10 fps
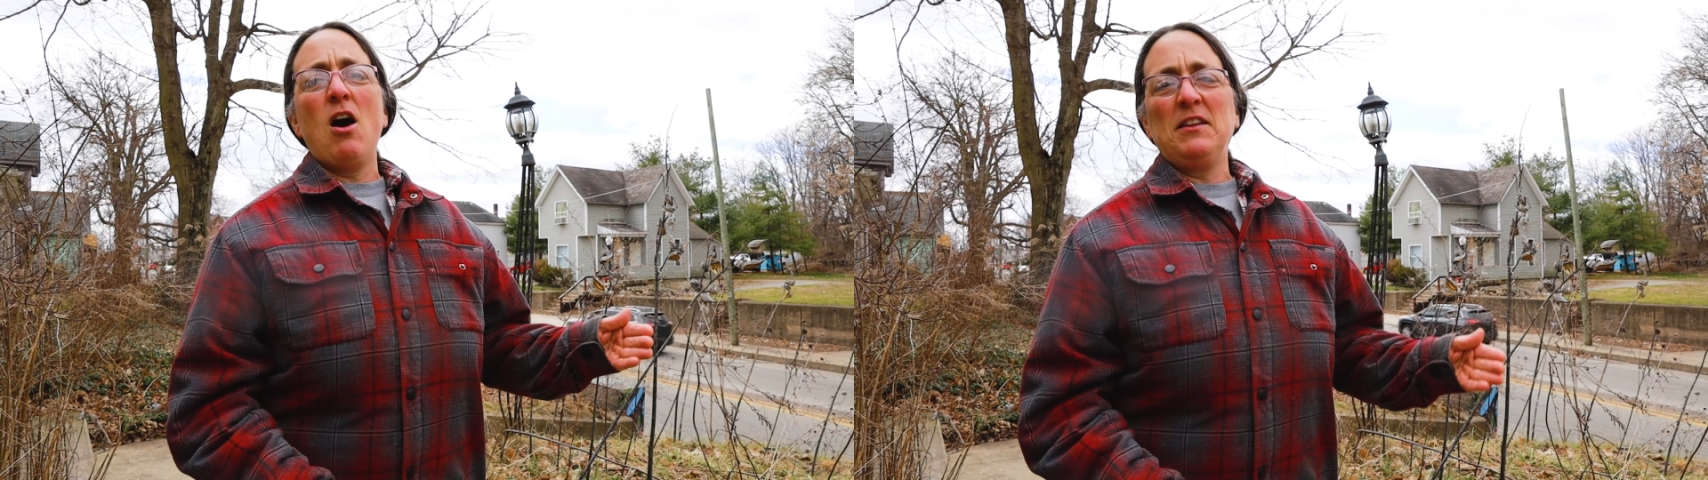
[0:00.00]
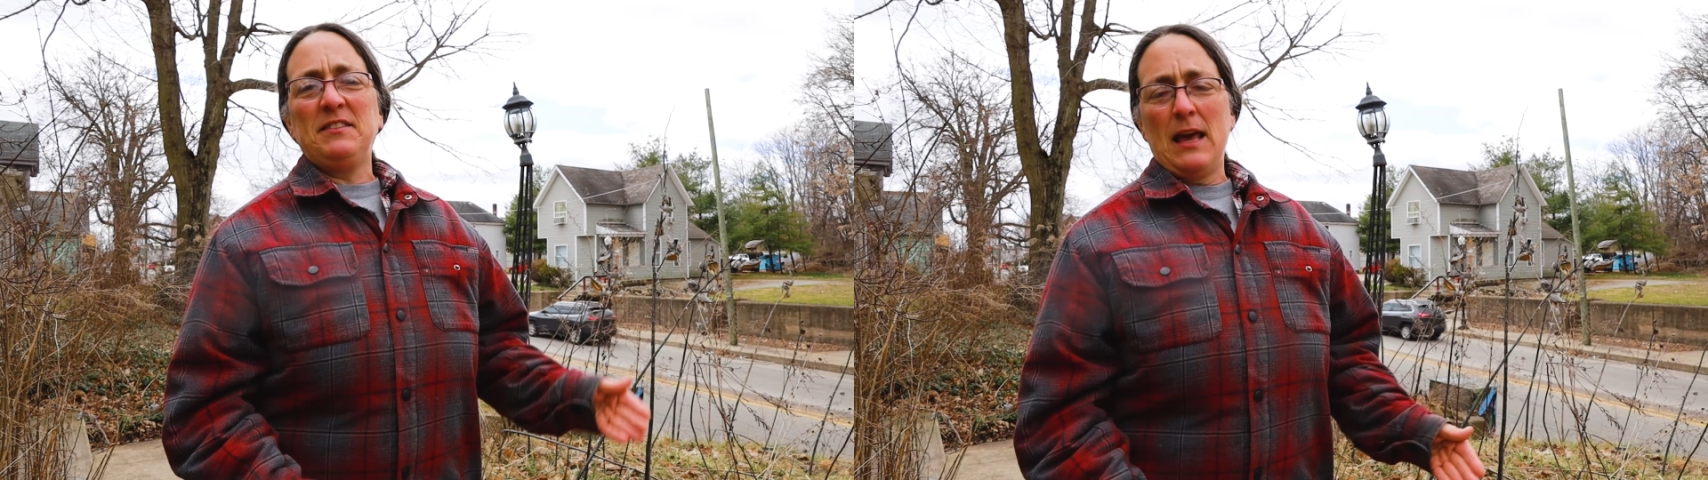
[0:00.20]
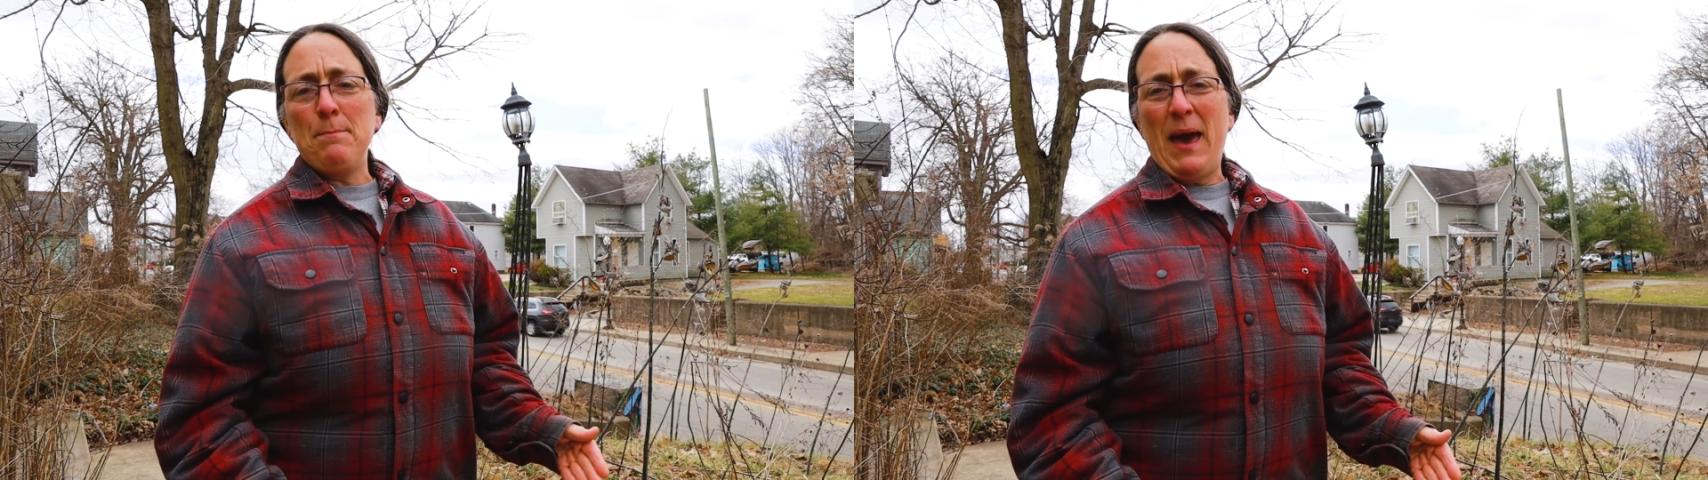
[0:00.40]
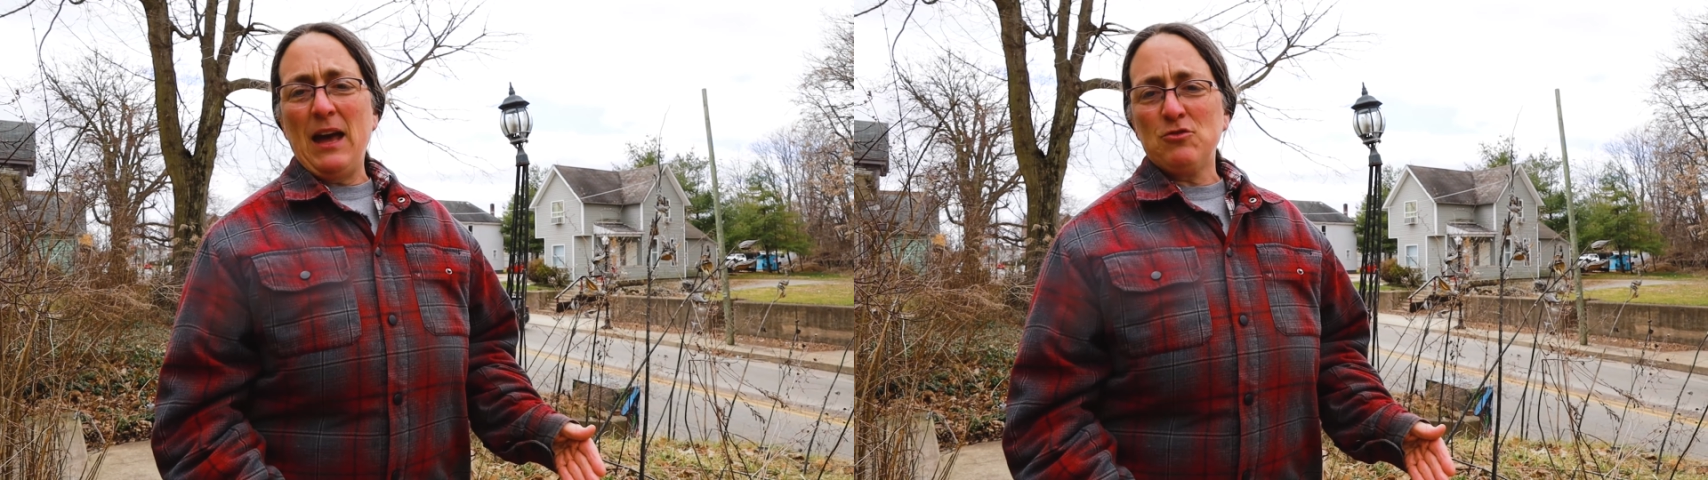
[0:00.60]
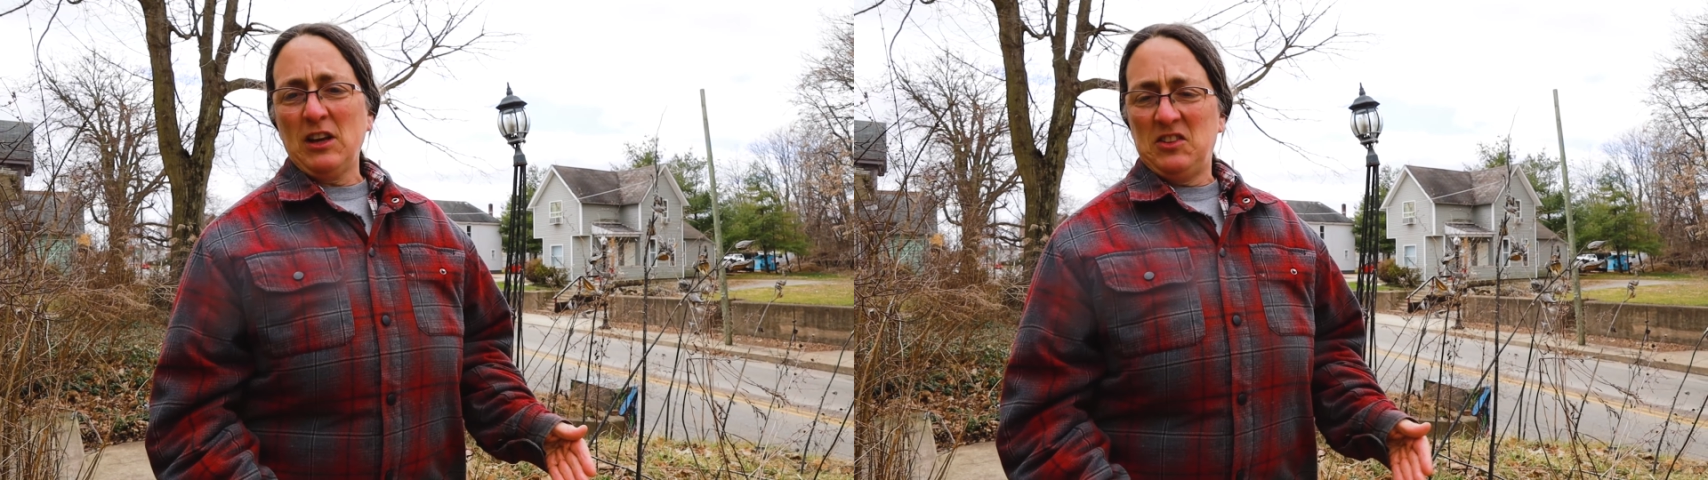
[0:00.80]
on St.
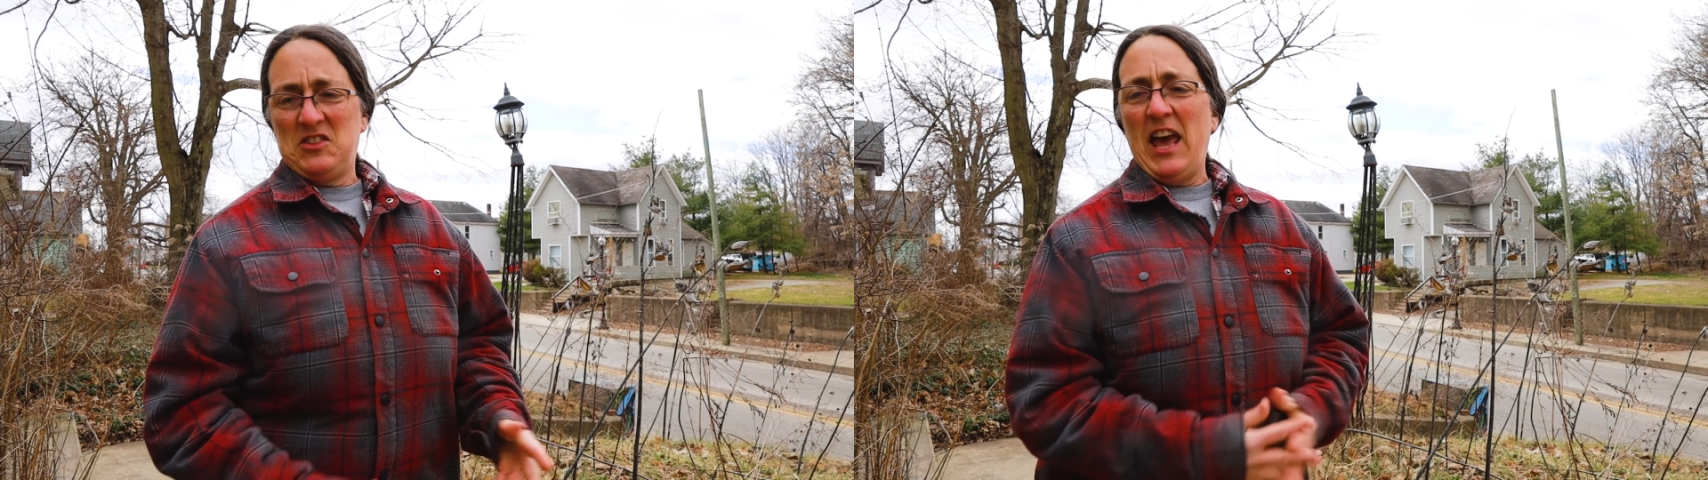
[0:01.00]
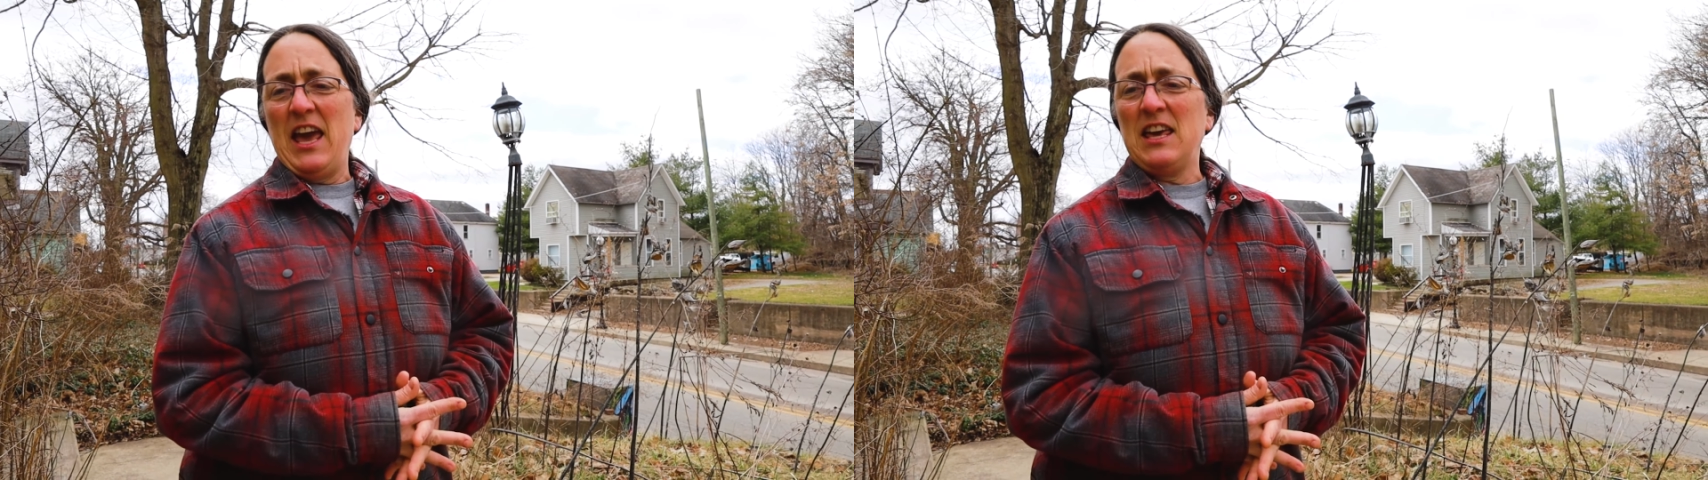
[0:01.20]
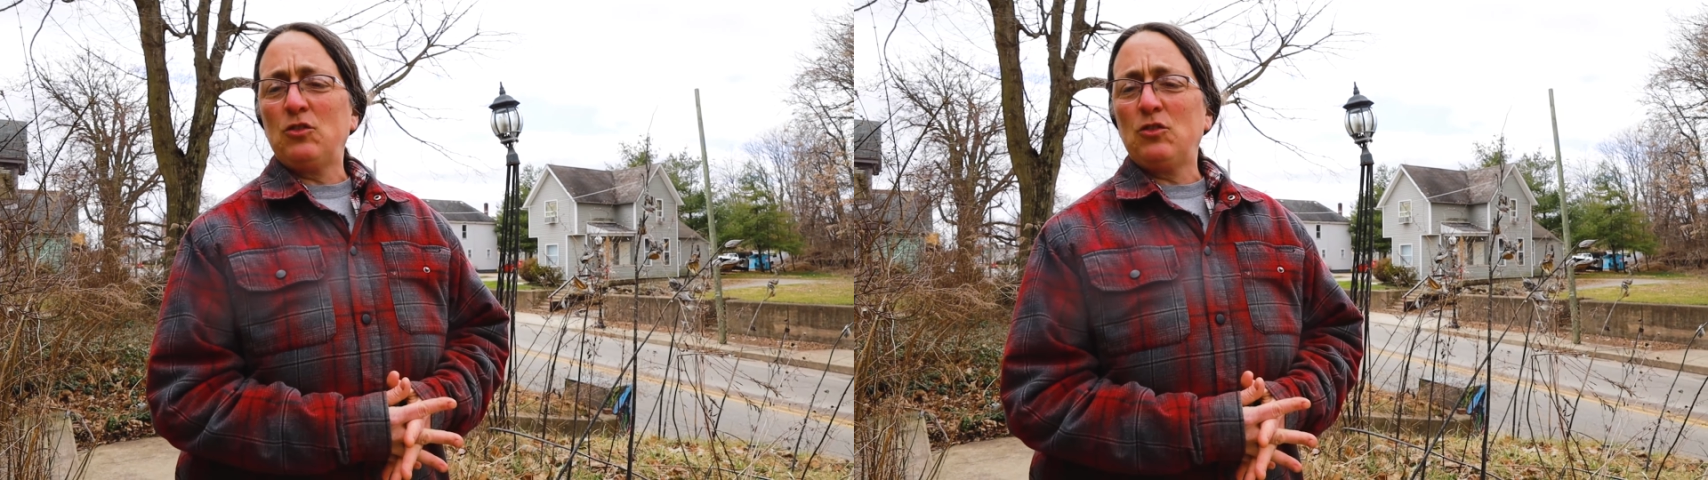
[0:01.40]
Patrick's Day.